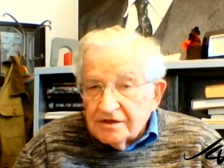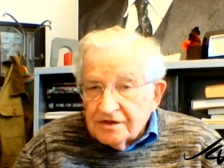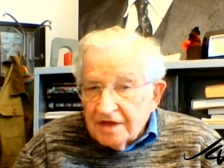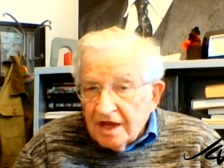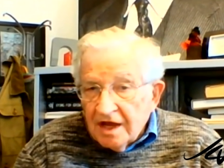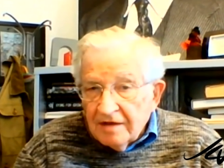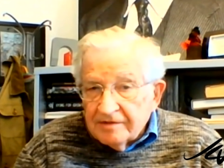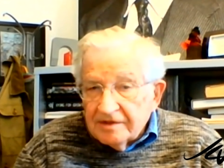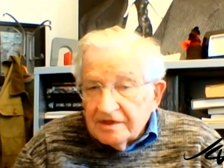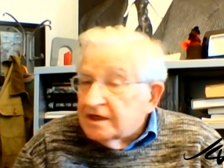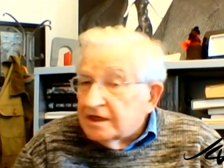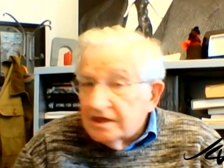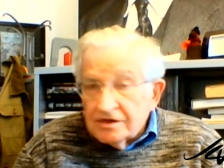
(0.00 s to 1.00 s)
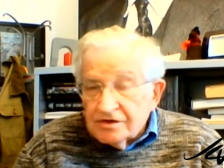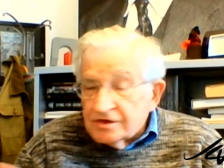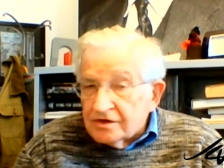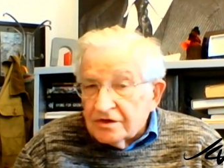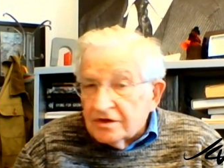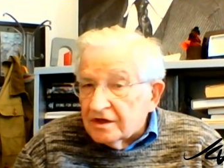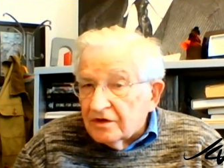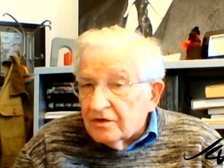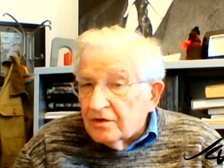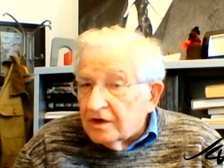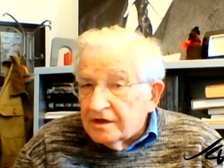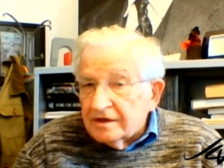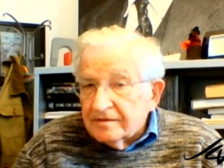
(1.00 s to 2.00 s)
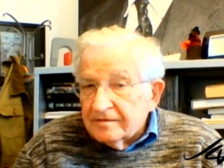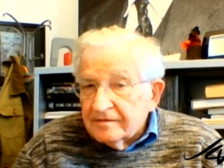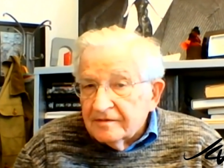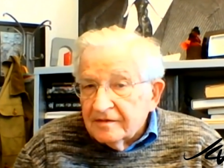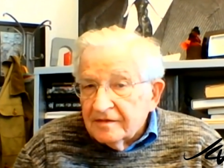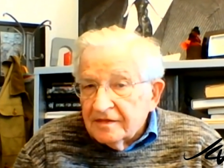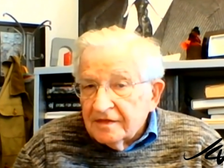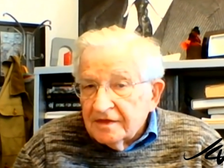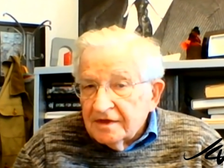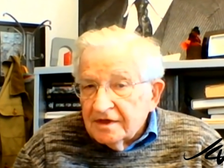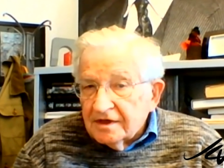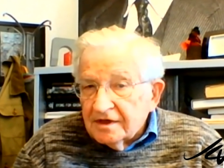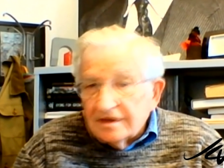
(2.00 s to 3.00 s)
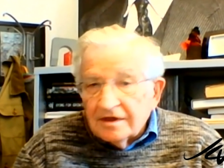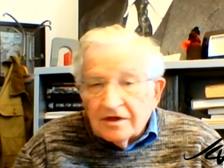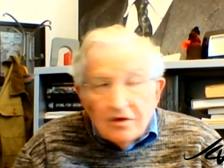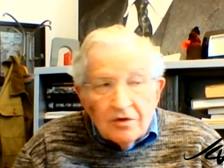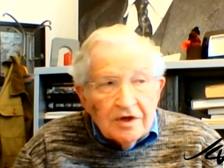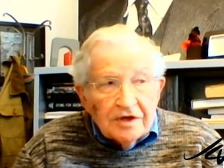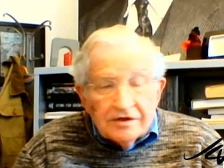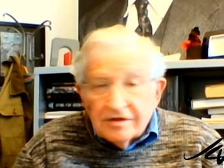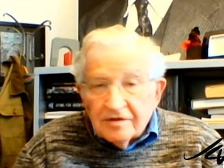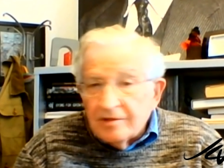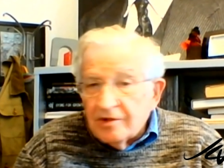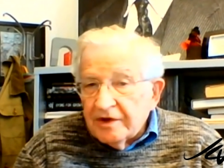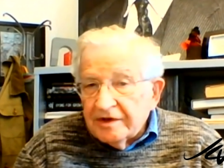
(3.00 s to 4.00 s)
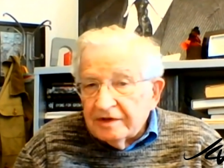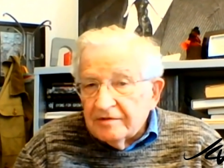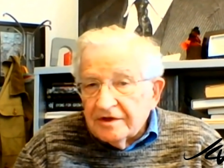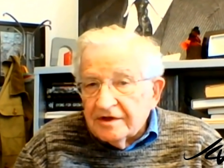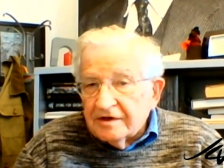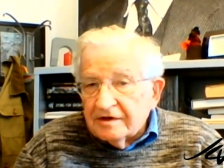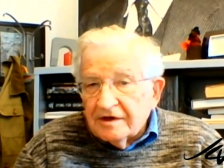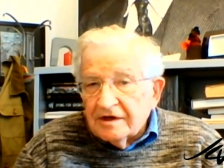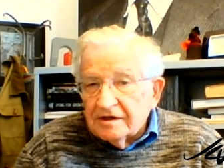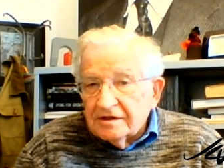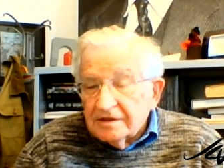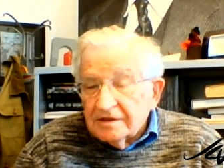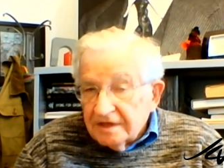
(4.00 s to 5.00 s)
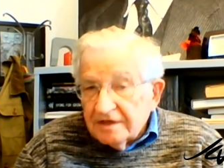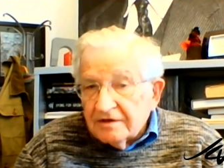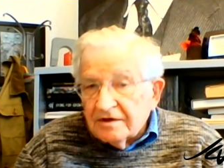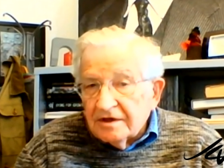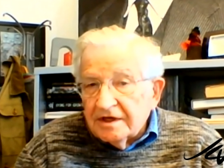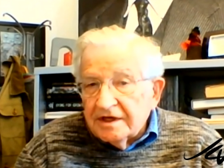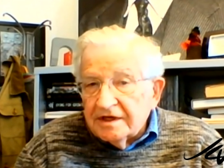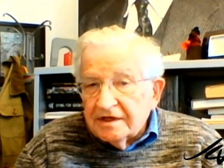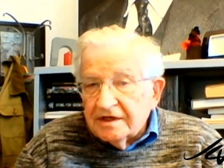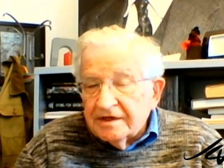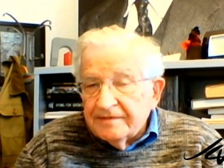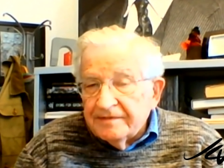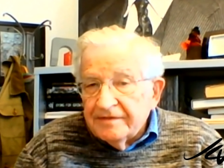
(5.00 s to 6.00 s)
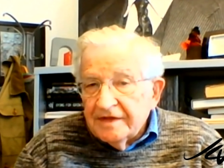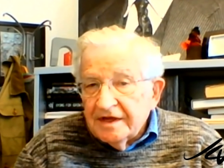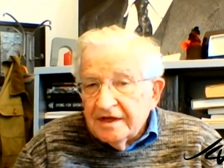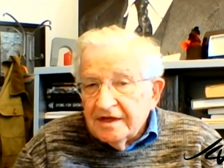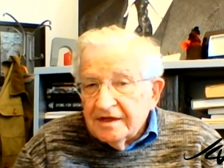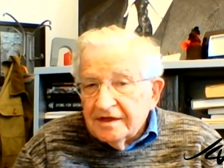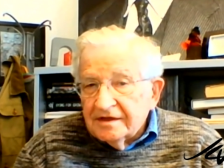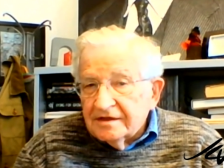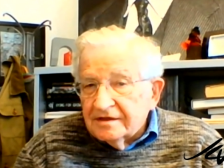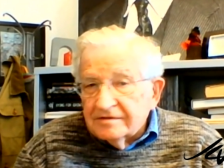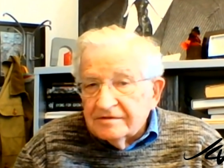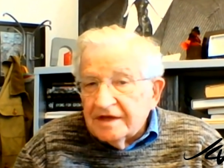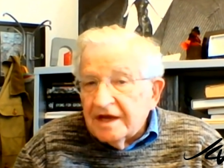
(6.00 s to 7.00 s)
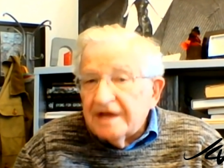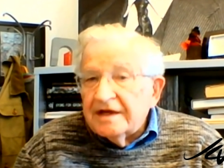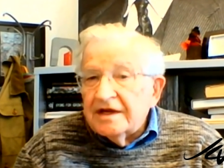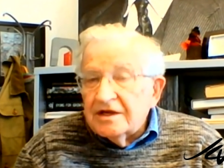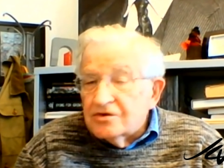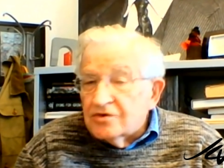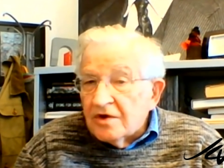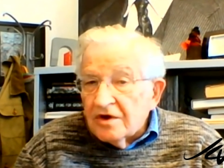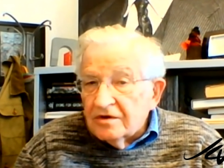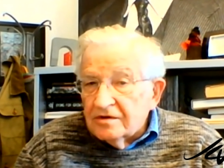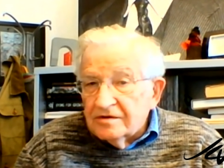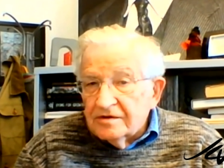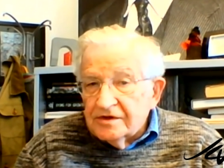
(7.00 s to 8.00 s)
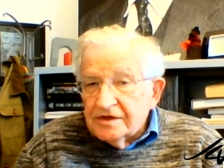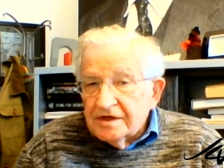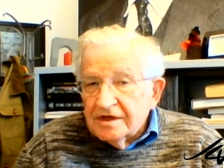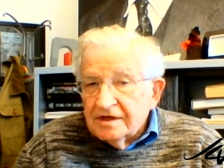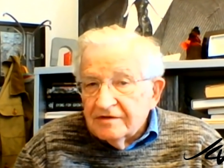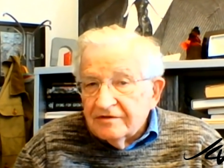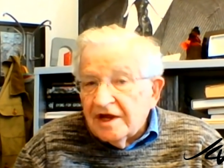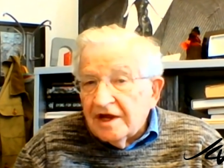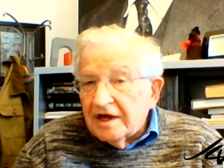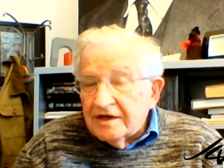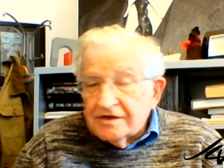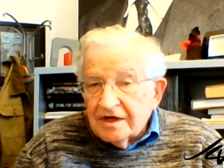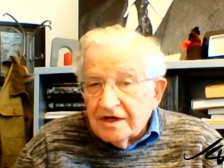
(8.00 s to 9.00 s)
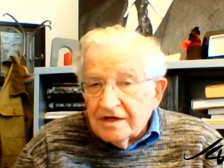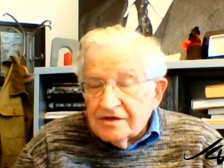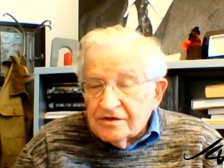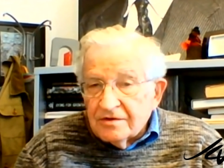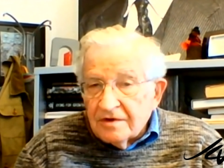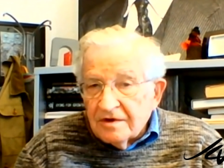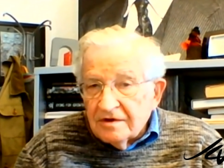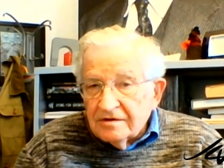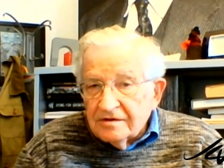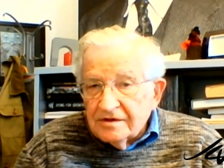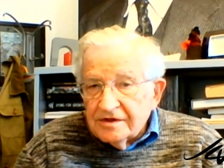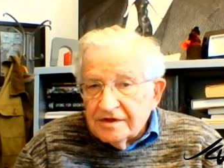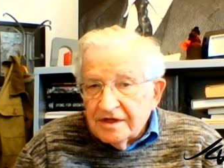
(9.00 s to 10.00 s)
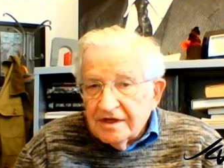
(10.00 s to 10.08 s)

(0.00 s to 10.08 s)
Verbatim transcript: stopped, it's just going to go on. Uh, it'll go on to the point where there are literally uh, you know, tiny drones, fly sized drones,